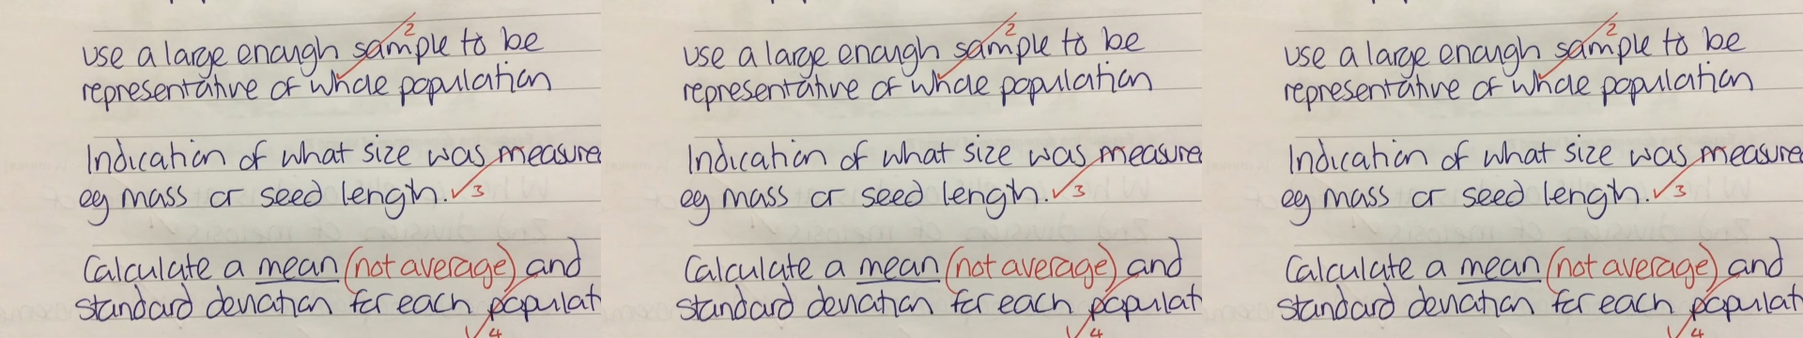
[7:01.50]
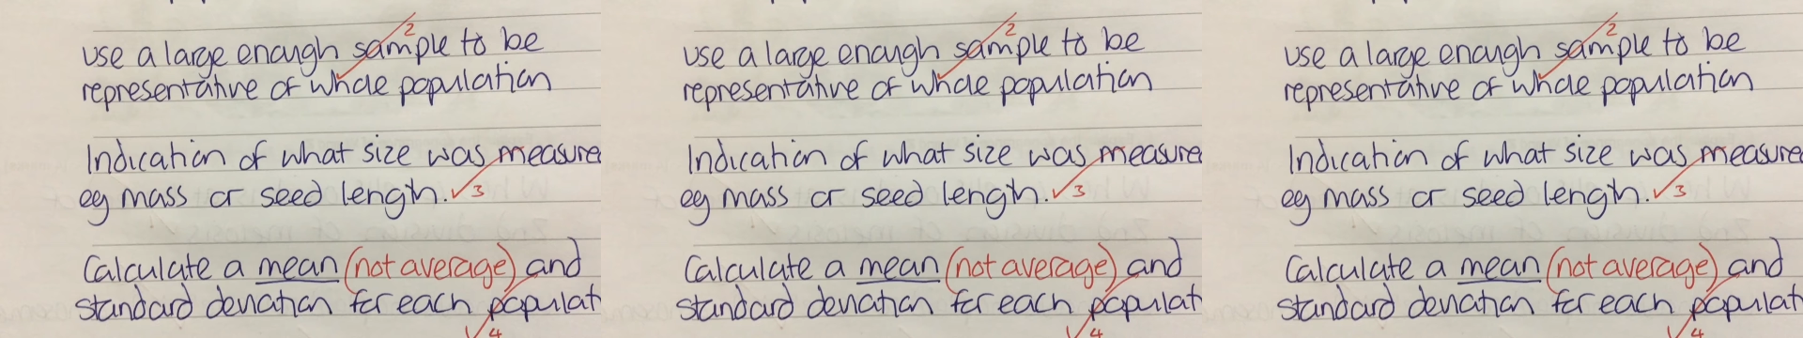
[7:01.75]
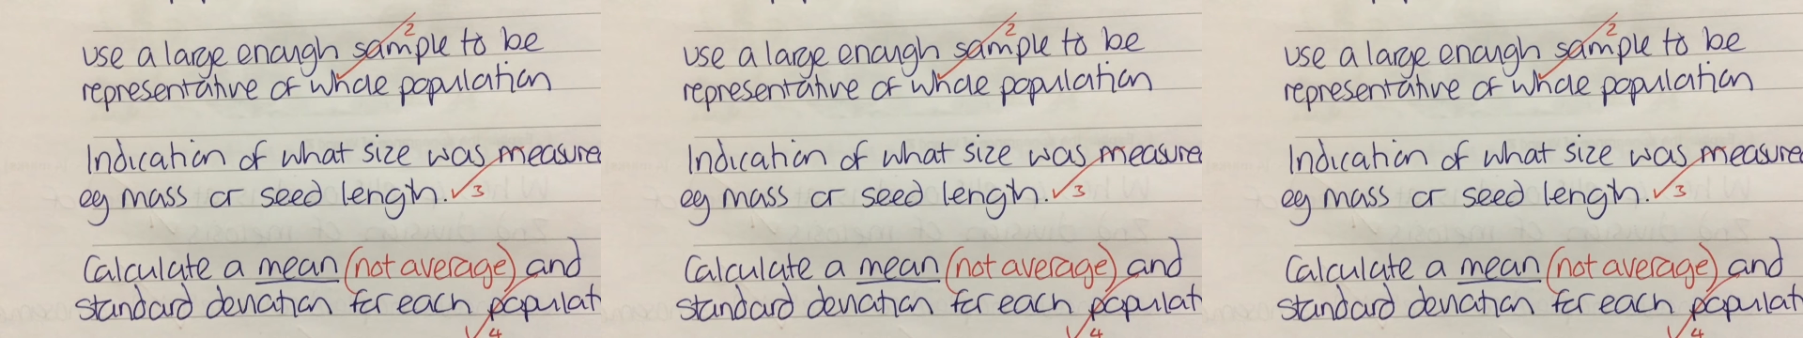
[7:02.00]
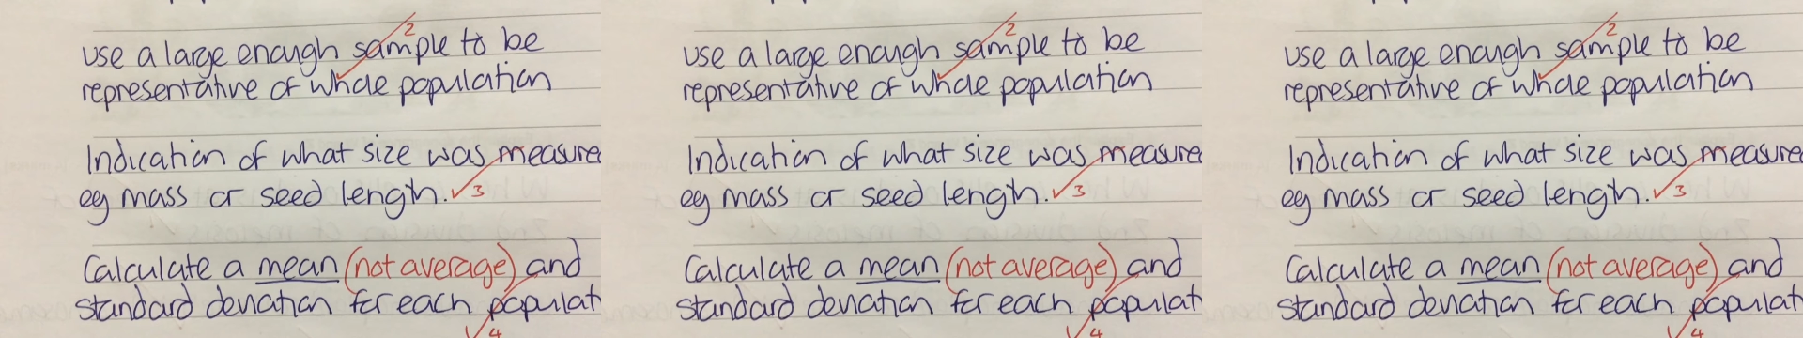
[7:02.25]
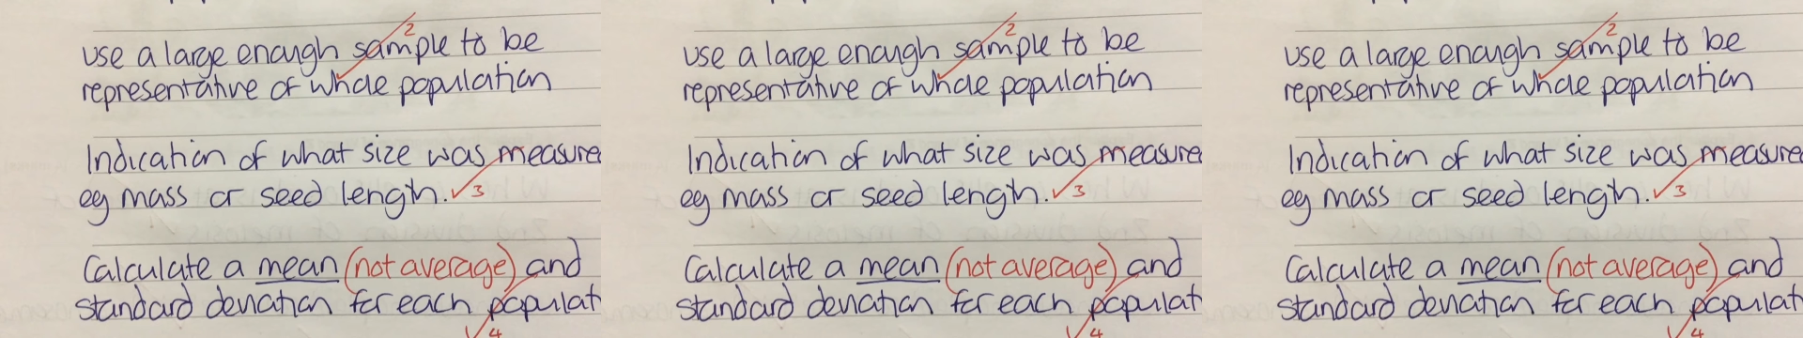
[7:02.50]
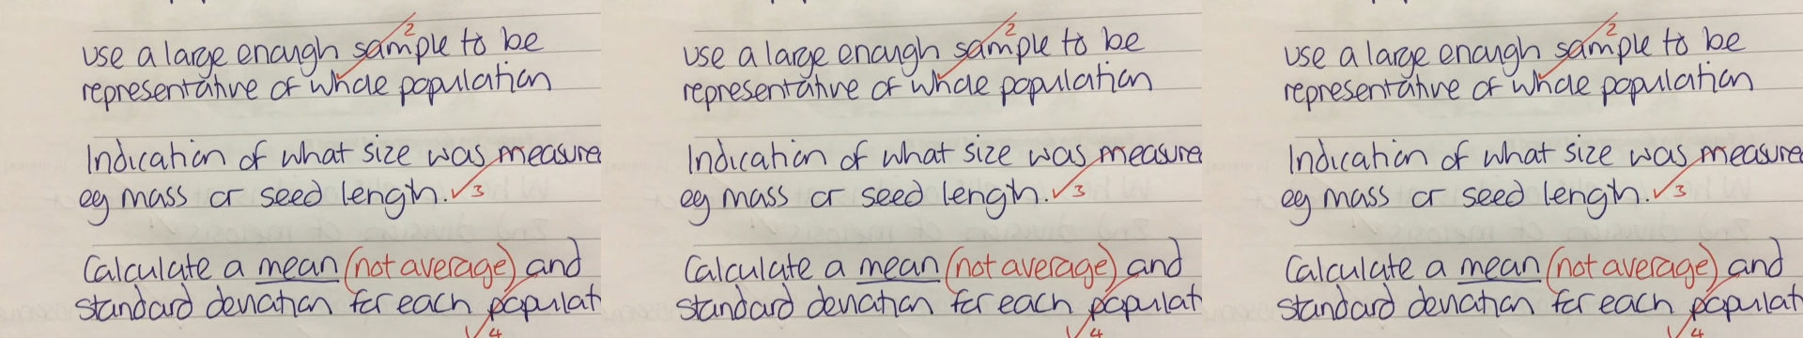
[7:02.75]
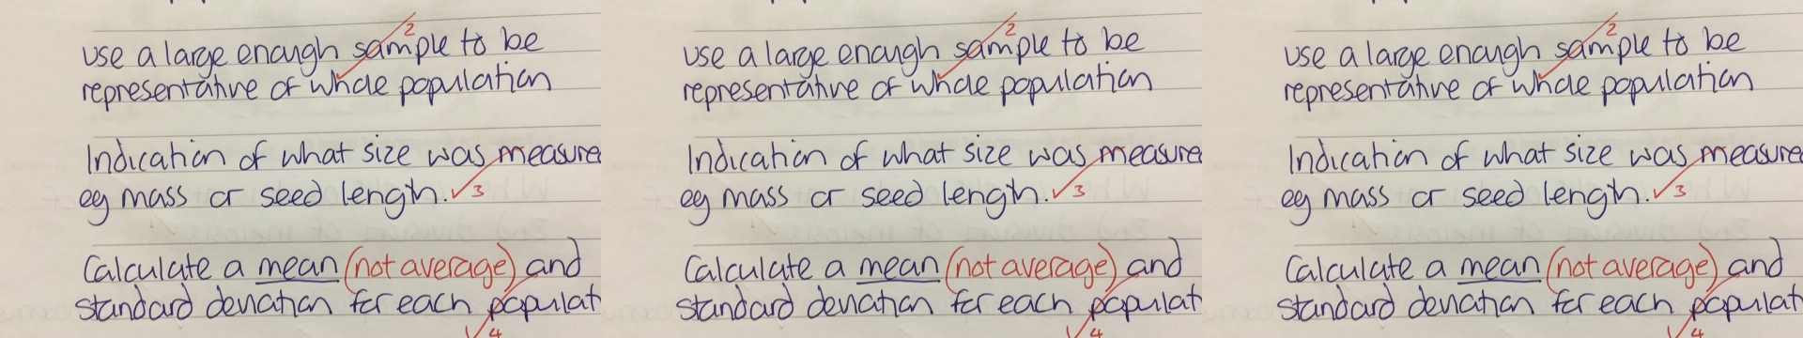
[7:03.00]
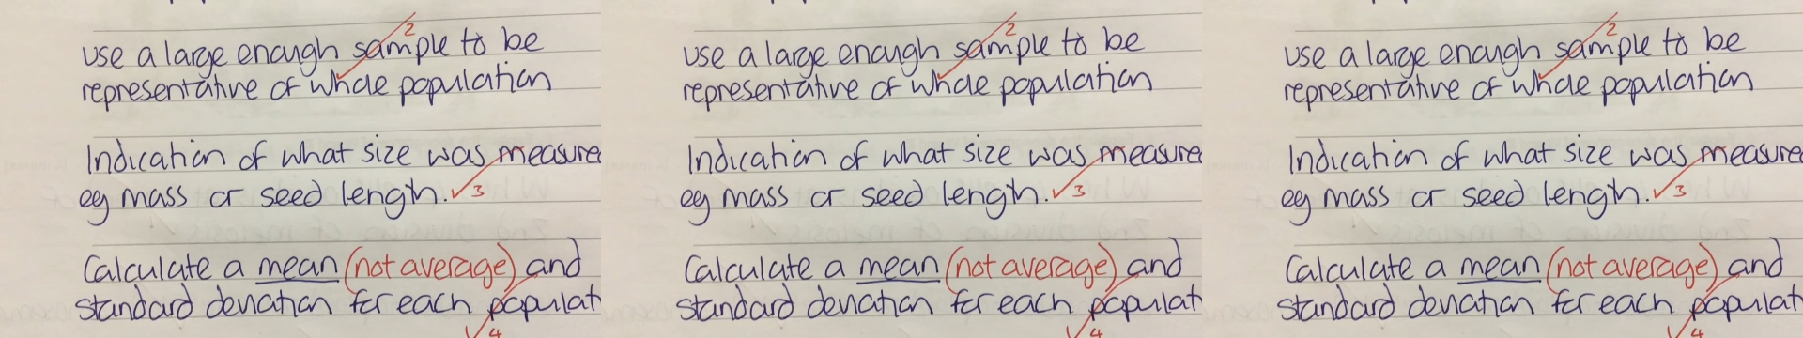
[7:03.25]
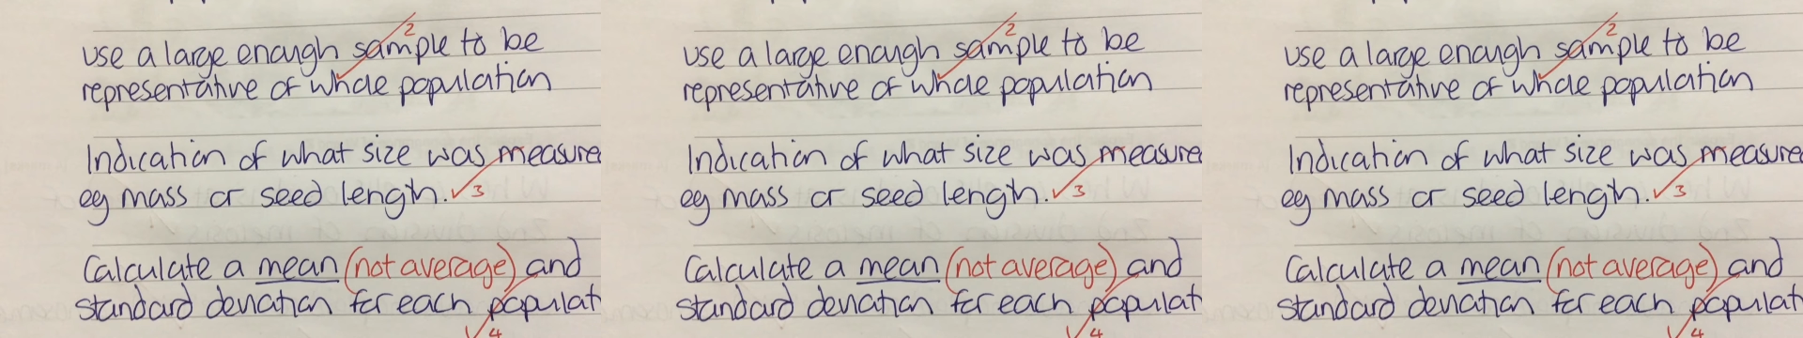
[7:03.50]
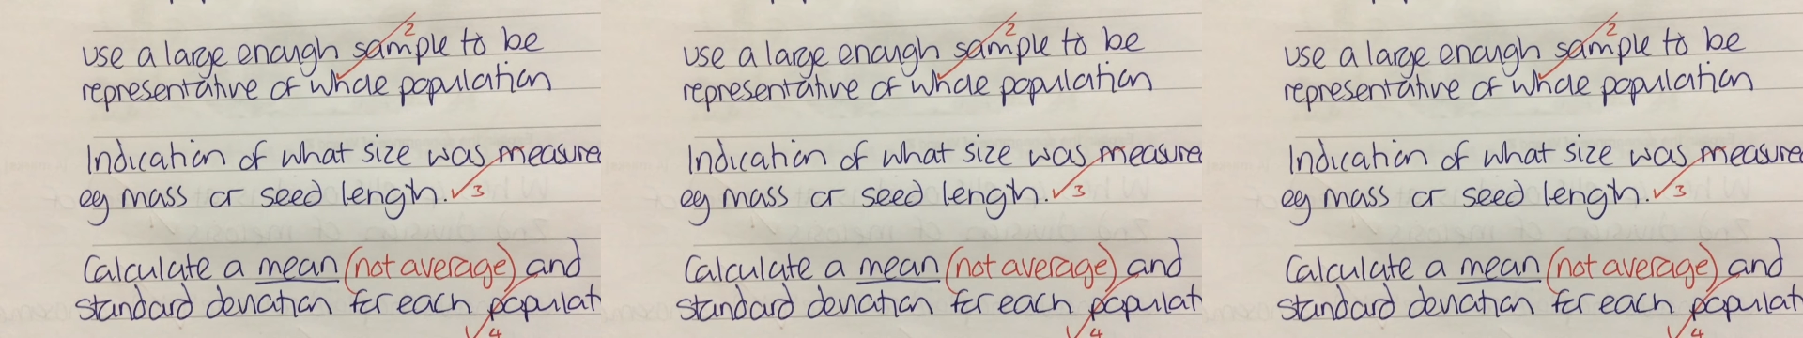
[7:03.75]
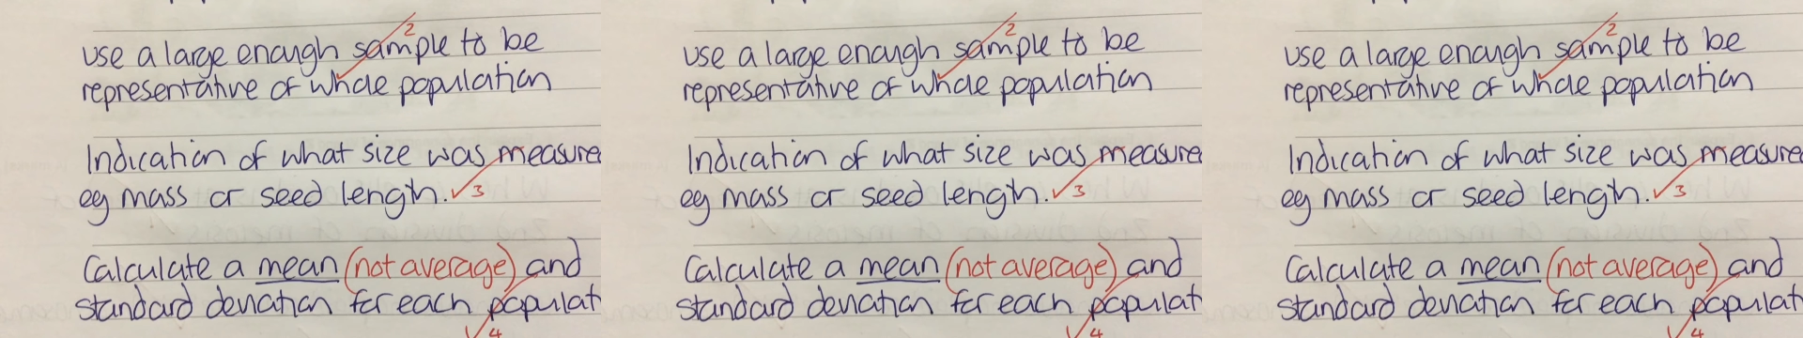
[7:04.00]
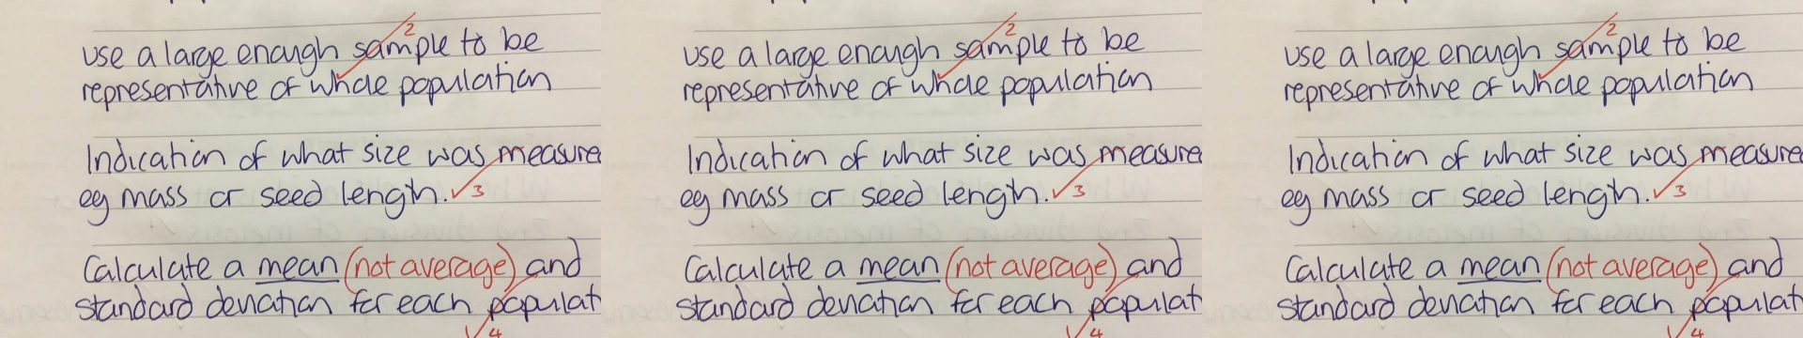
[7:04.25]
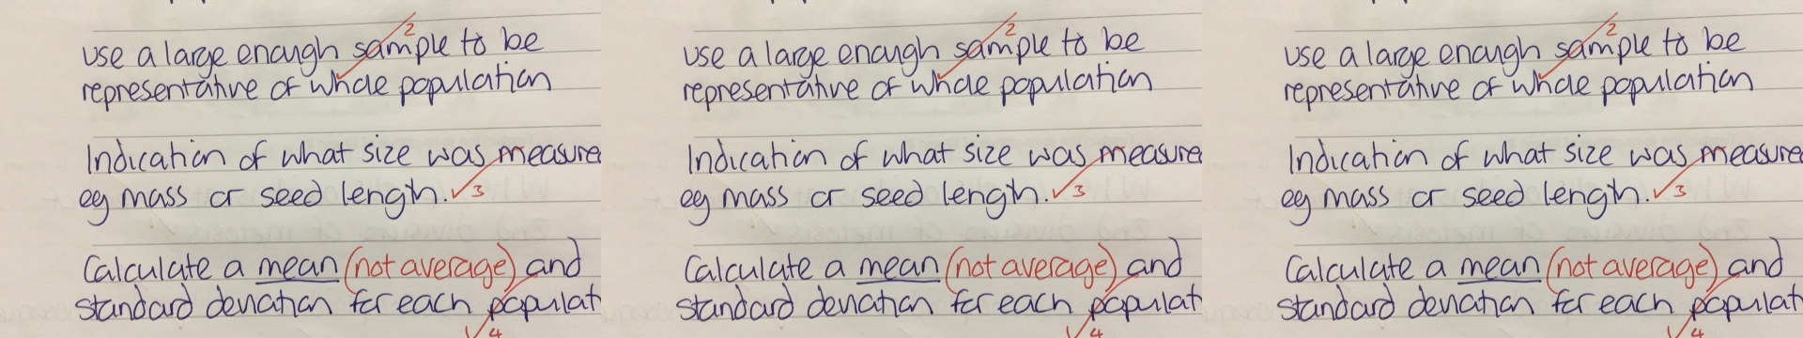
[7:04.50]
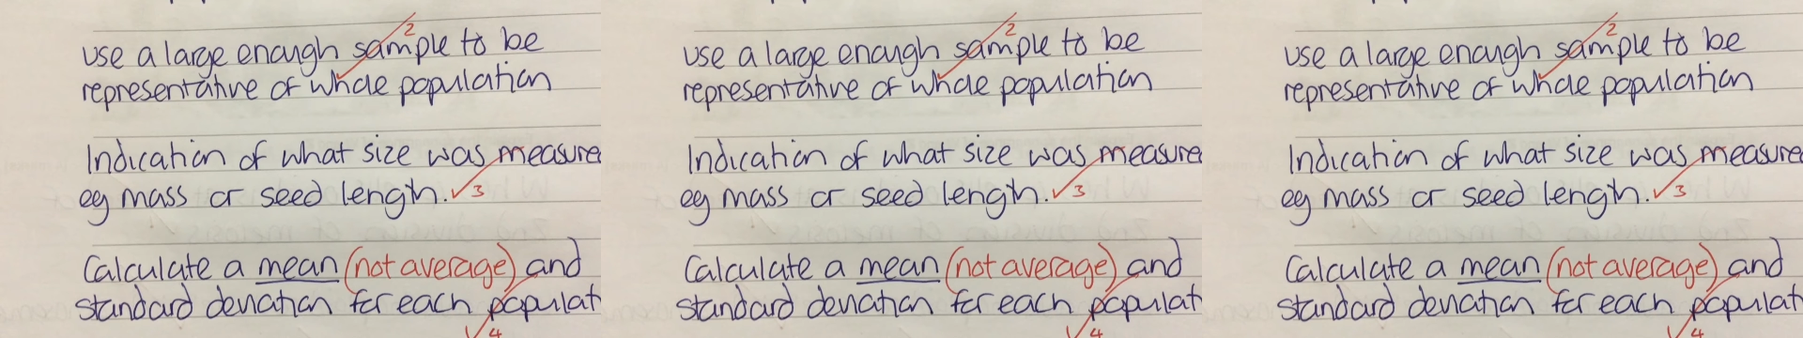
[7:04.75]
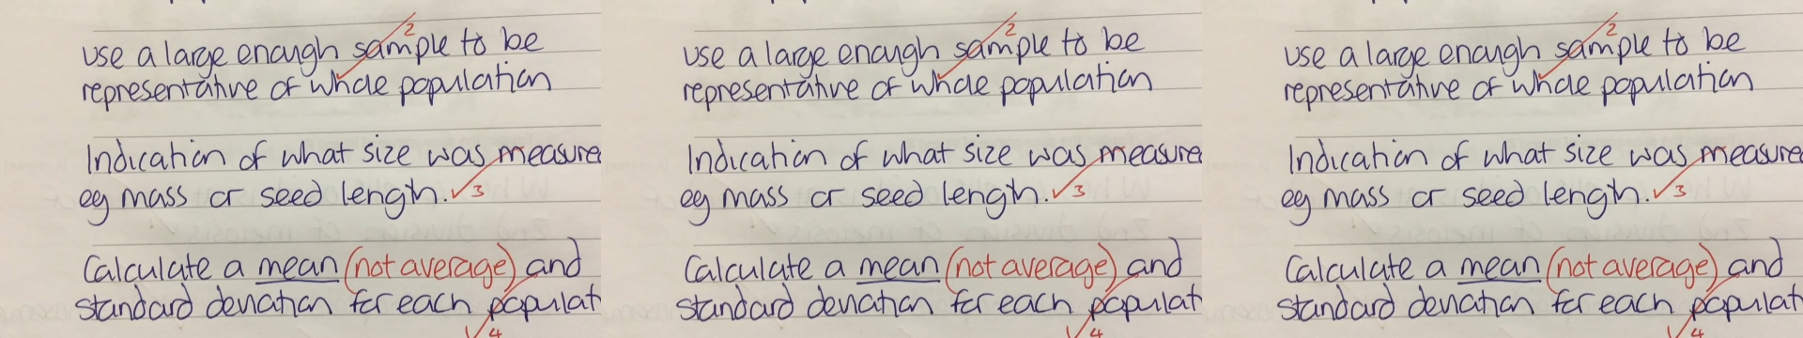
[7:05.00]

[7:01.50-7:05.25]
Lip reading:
[unreadable: no face in view]